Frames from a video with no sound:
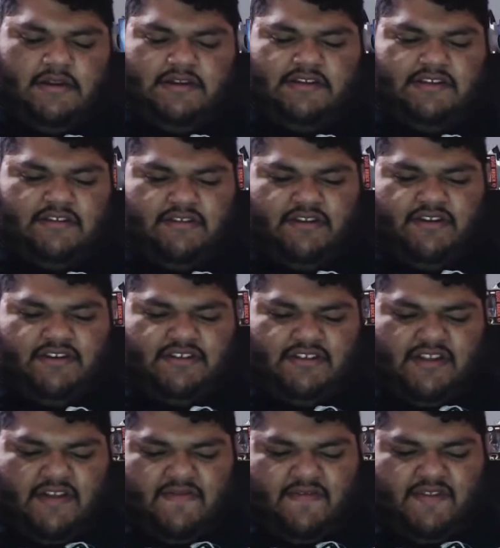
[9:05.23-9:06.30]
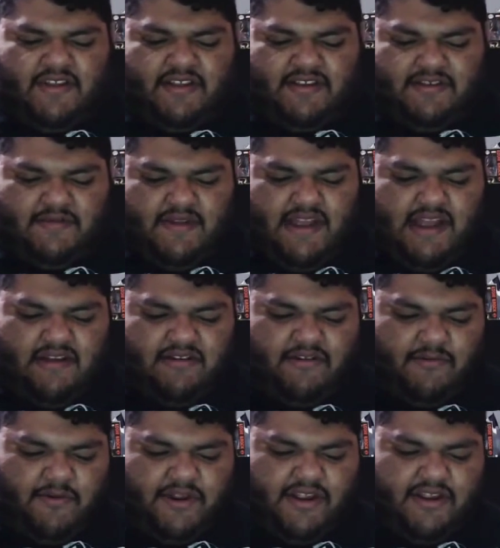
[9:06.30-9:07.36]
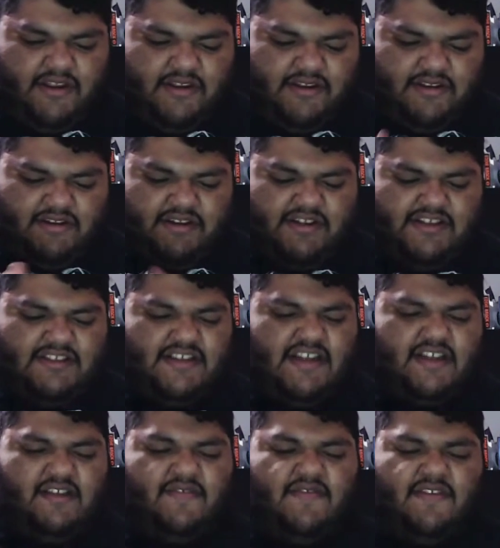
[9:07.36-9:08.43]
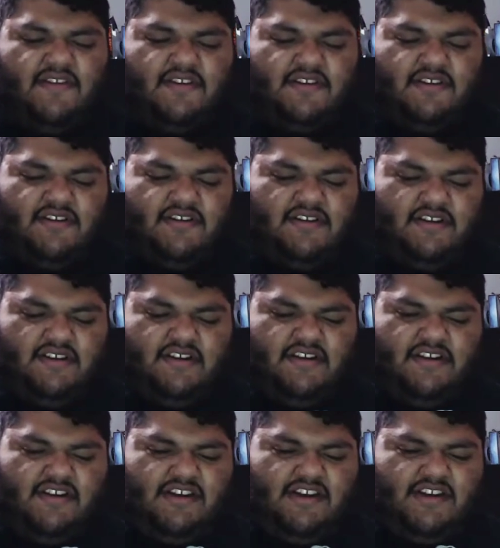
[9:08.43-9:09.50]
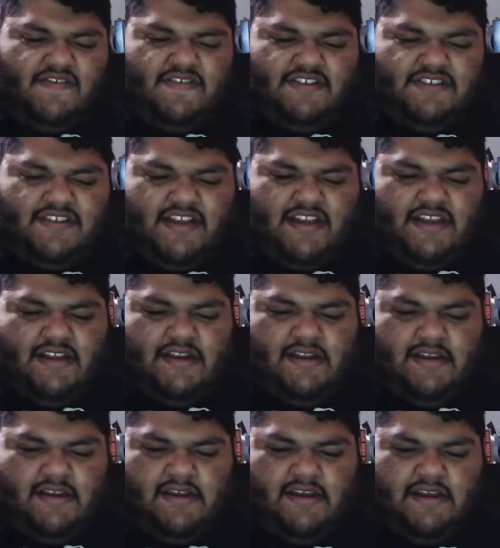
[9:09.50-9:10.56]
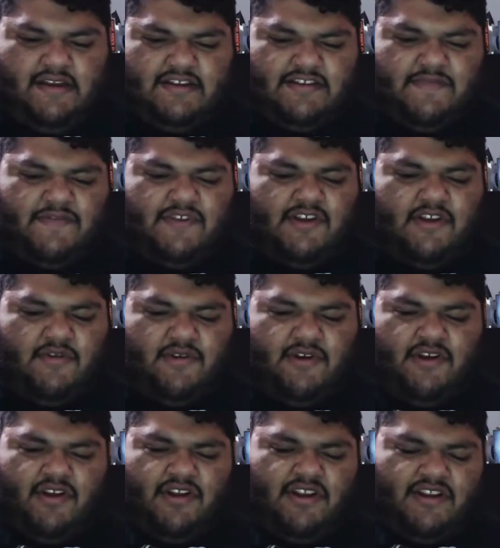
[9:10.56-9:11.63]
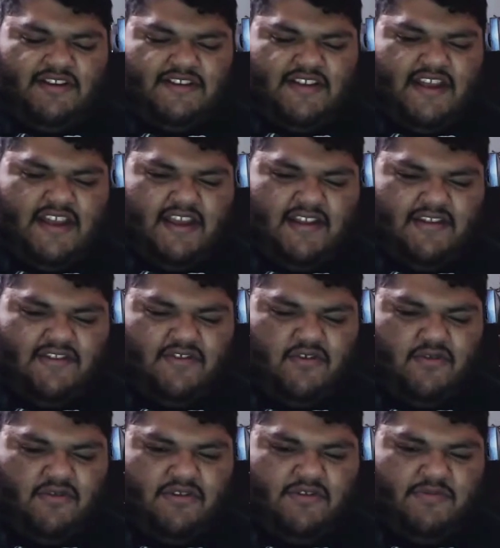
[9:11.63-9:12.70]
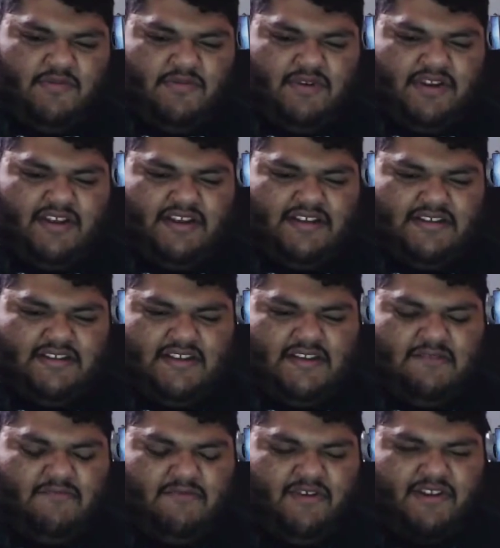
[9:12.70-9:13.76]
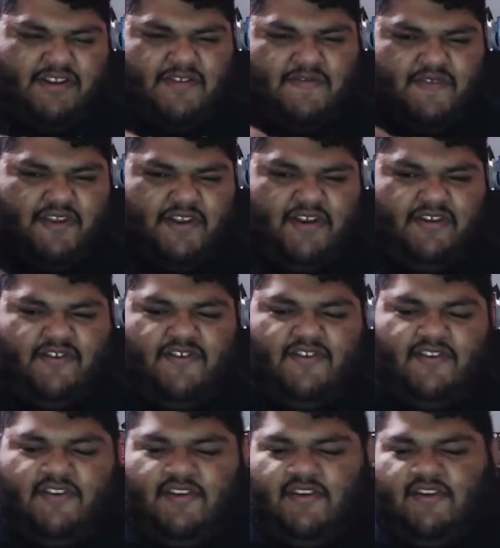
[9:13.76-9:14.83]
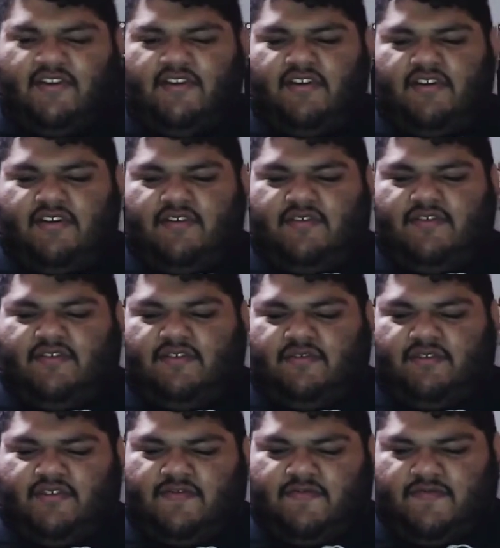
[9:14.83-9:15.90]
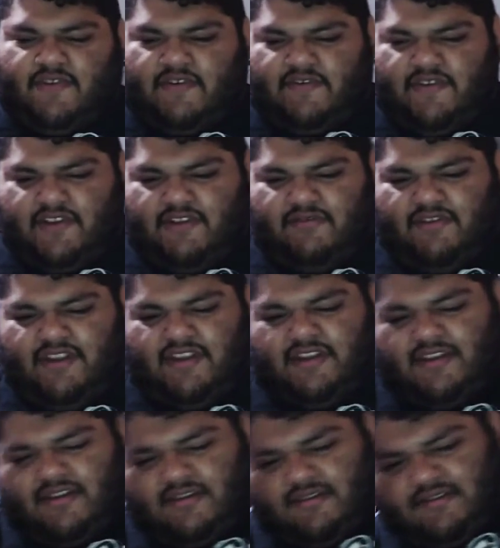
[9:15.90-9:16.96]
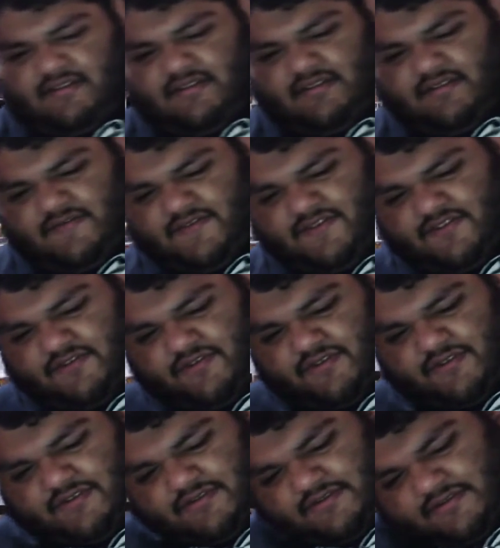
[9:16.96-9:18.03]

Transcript: So there's definitely some counterweight on this end of the stand, and something going on in his hand to hold him in place with his fingers. So it's very unique, for sure.